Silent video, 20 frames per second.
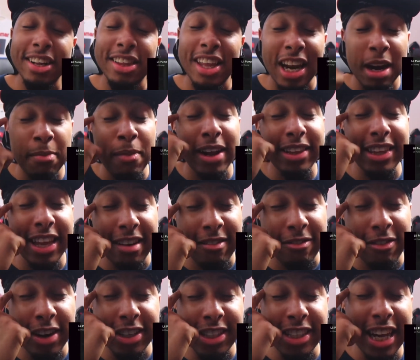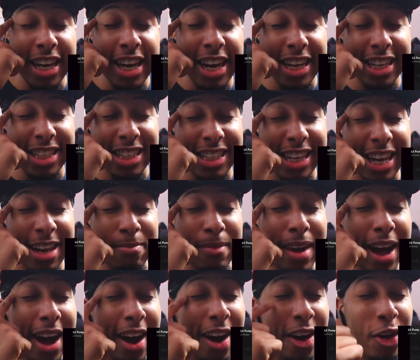think about that verse. That nigga said
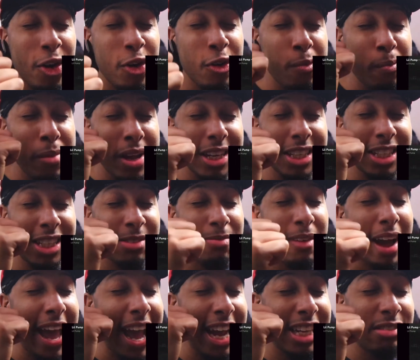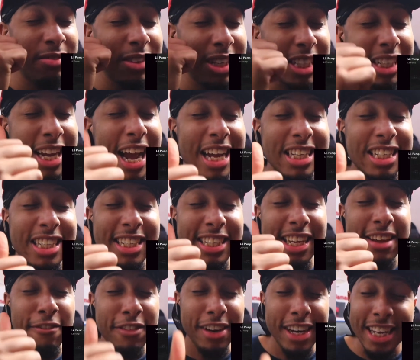my old bitch, my ex bitch got
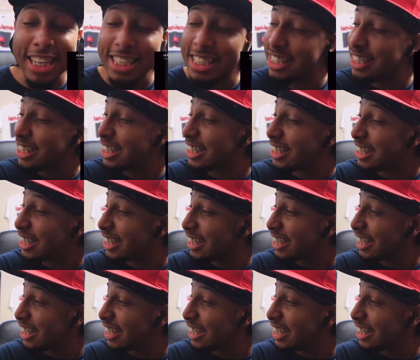syphilis.